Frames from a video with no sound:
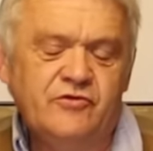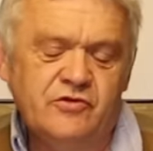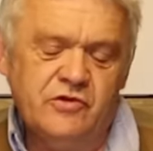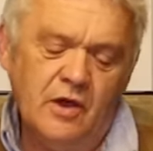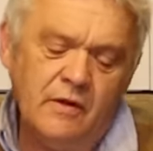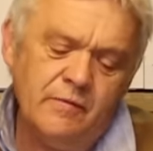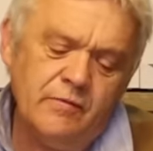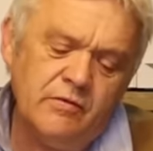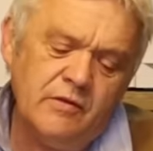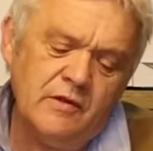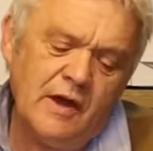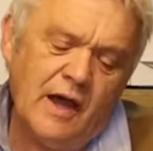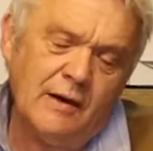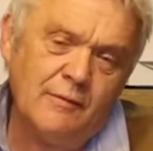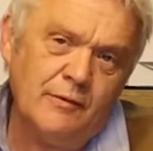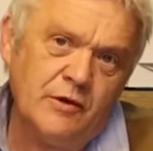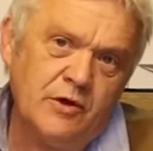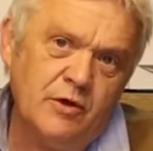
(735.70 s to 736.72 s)
we've done
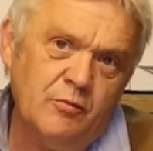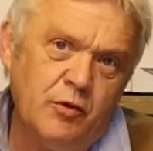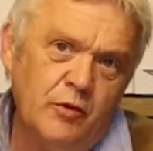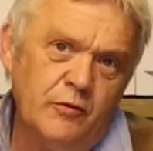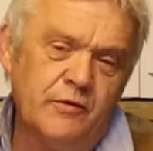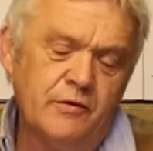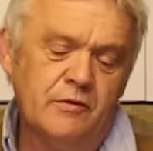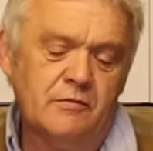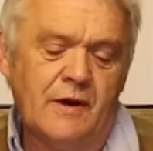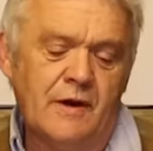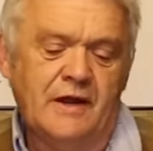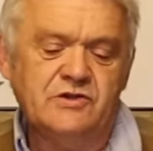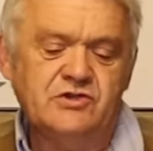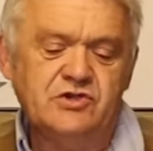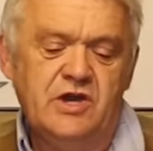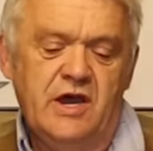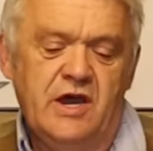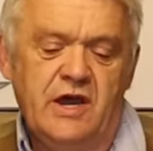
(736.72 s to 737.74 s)
that, we can put the
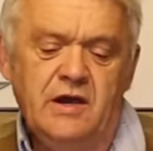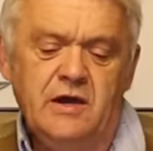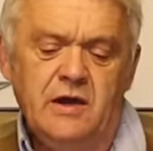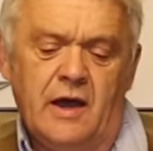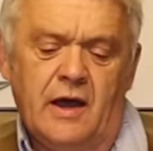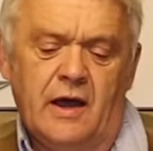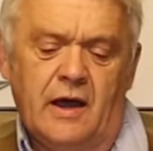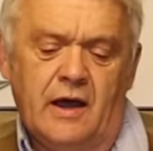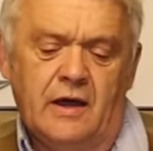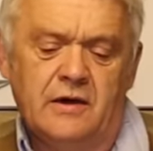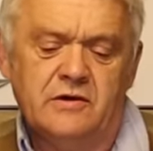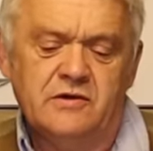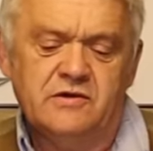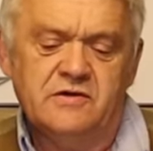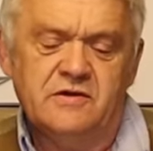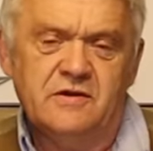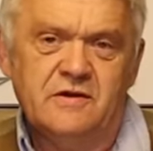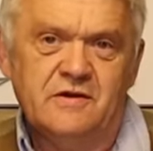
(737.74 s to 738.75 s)
ratchet in and